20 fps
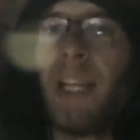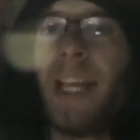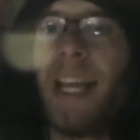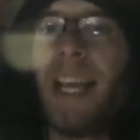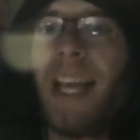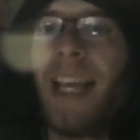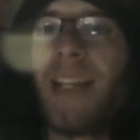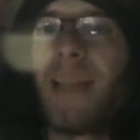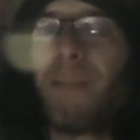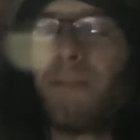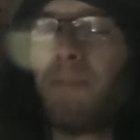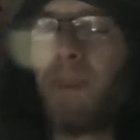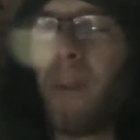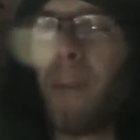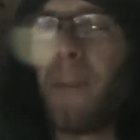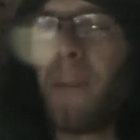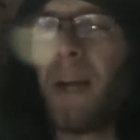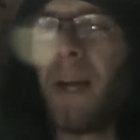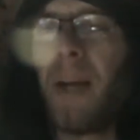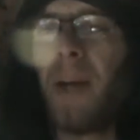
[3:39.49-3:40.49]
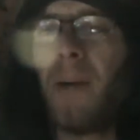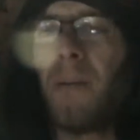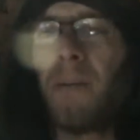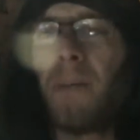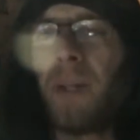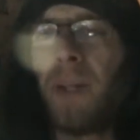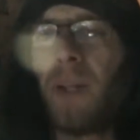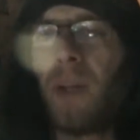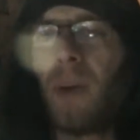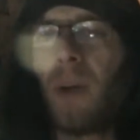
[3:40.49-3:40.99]
it's a better
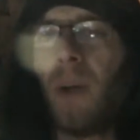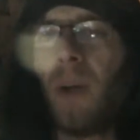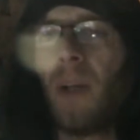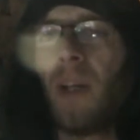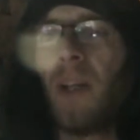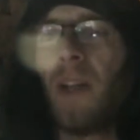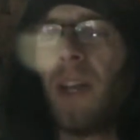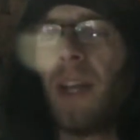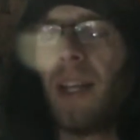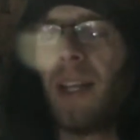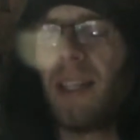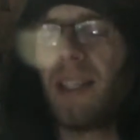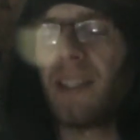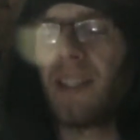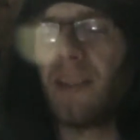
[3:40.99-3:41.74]
bitter quality than I guess I